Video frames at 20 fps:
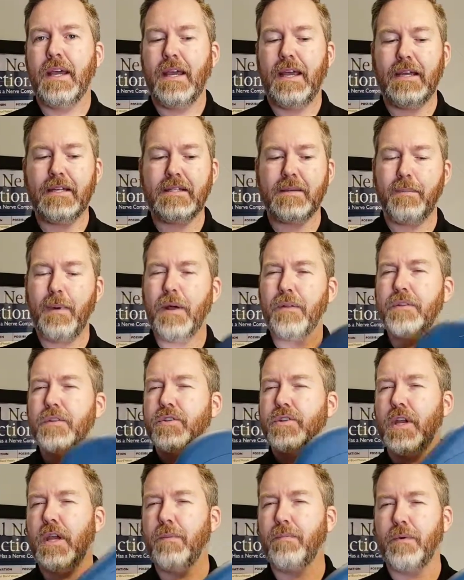it's about the
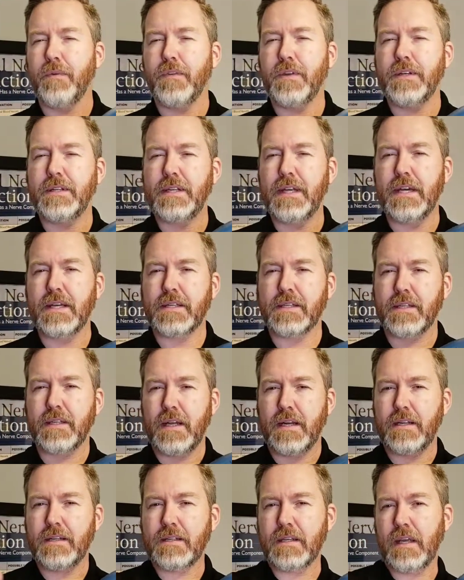shape of the disc
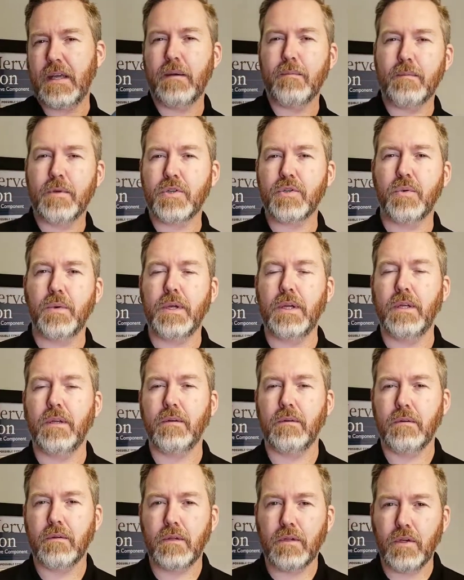that is in
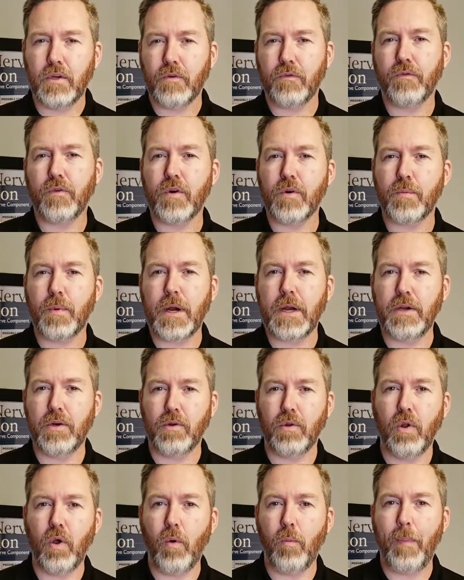between your vertebrae and
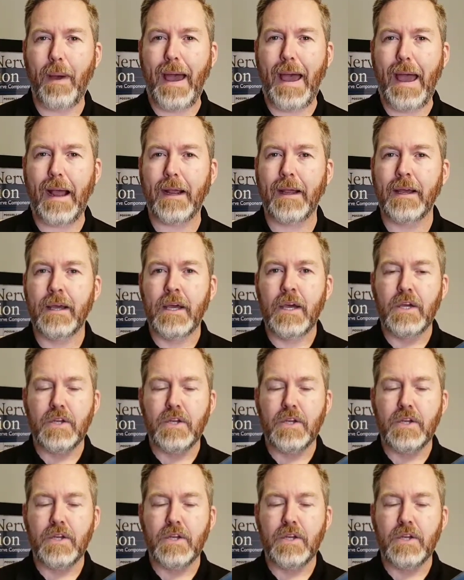your low back.